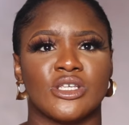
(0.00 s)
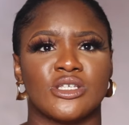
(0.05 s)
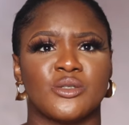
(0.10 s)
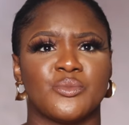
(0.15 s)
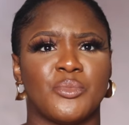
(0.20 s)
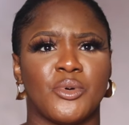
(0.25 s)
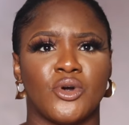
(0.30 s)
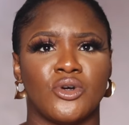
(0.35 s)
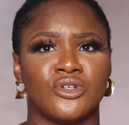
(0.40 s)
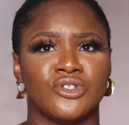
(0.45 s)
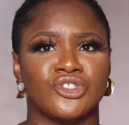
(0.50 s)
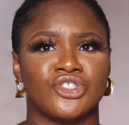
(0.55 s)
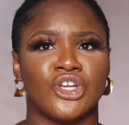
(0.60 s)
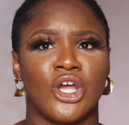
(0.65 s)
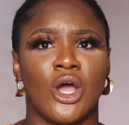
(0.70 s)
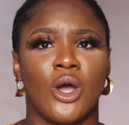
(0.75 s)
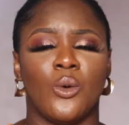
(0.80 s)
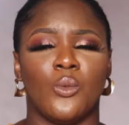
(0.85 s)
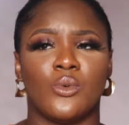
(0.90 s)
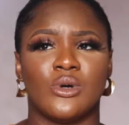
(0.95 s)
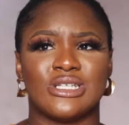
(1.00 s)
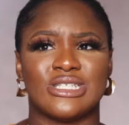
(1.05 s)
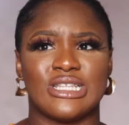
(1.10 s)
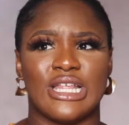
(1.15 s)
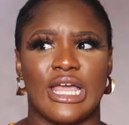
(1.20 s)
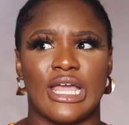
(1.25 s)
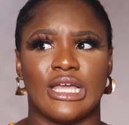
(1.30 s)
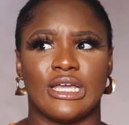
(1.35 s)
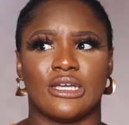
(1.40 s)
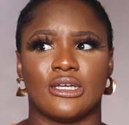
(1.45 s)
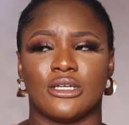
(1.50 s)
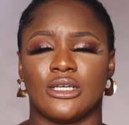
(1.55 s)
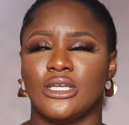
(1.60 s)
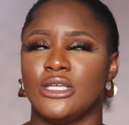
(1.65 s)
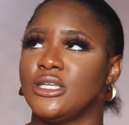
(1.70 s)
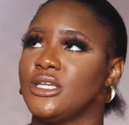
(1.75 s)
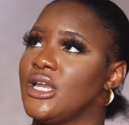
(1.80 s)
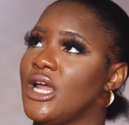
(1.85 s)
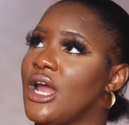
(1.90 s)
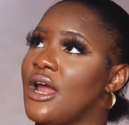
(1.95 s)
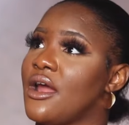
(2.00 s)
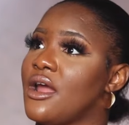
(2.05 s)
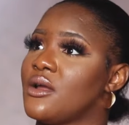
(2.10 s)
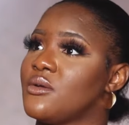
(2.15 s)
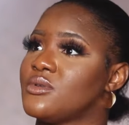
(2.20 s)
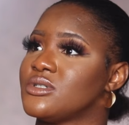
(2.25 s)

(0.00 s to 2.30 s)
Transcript: sponge was like in Naira,